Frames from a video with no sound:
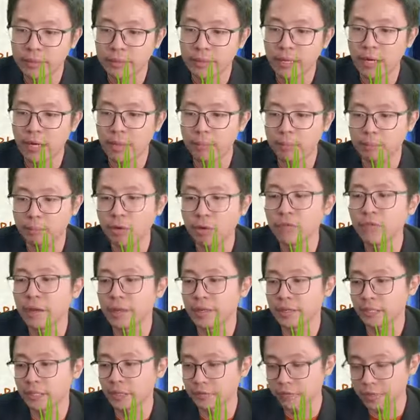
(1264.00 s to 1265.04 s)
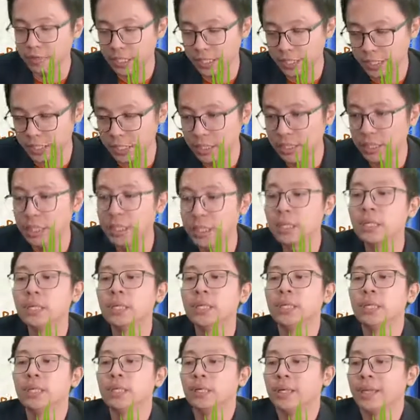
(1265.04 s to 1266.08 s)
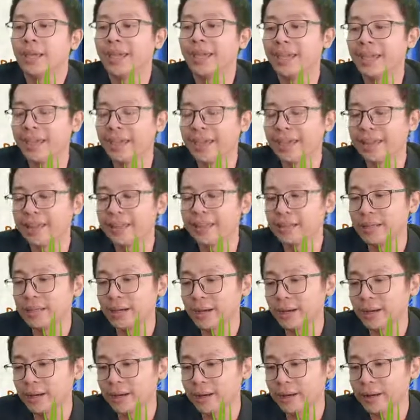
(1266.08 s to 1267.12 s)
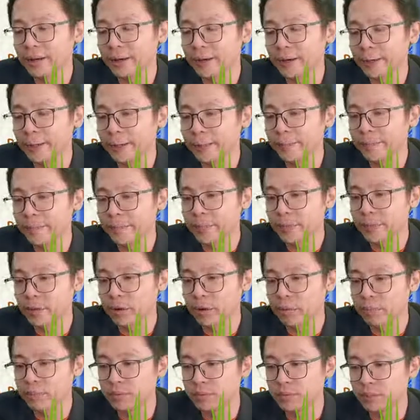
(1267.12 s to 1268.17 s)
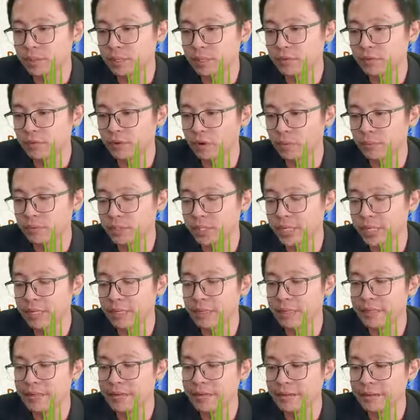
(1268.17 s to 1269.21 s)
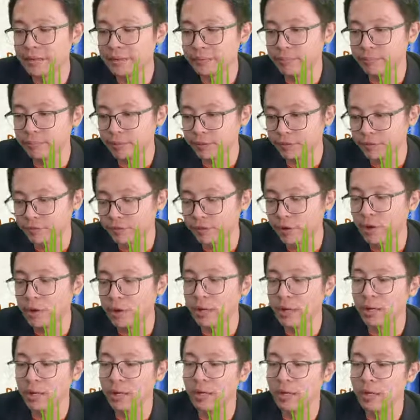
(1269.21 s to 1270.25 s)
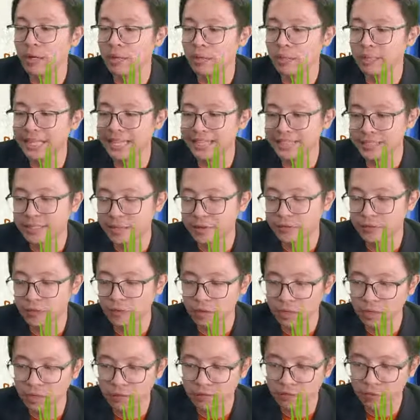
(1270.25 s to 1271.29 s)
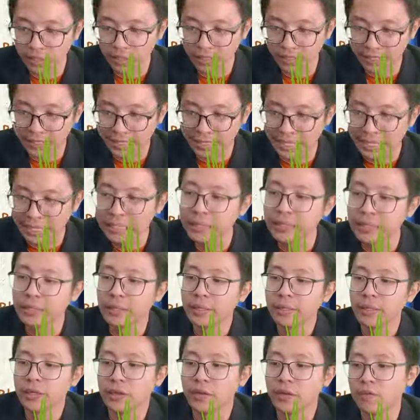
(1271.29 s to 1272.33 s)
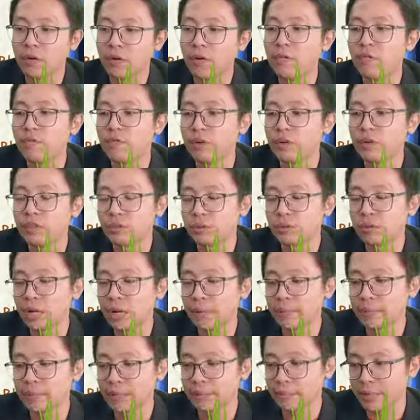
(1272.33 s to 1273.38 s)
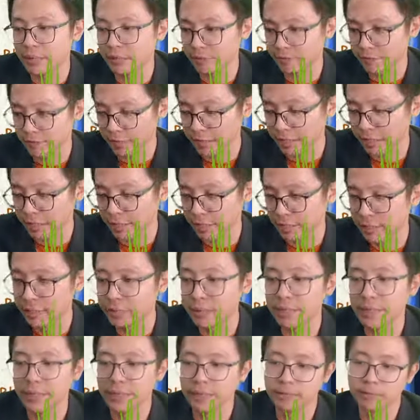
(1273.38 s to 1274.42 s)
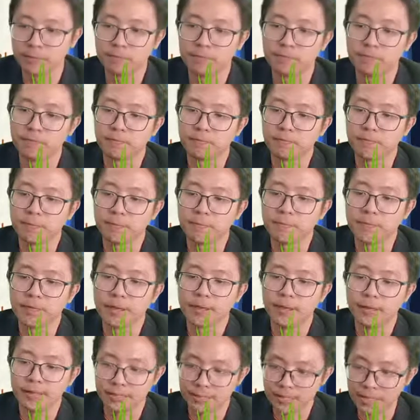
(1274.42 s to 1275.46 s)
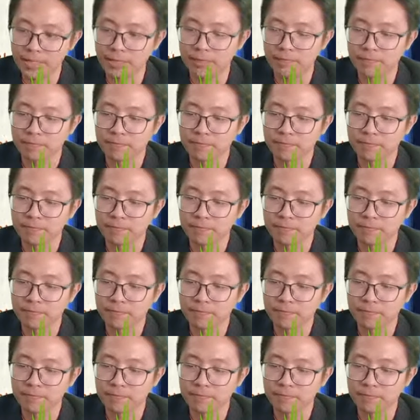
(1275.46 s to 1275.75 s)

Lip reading: Both at infinity. And if object before less than focal length, it form virtual upright magnified in the end. Understand?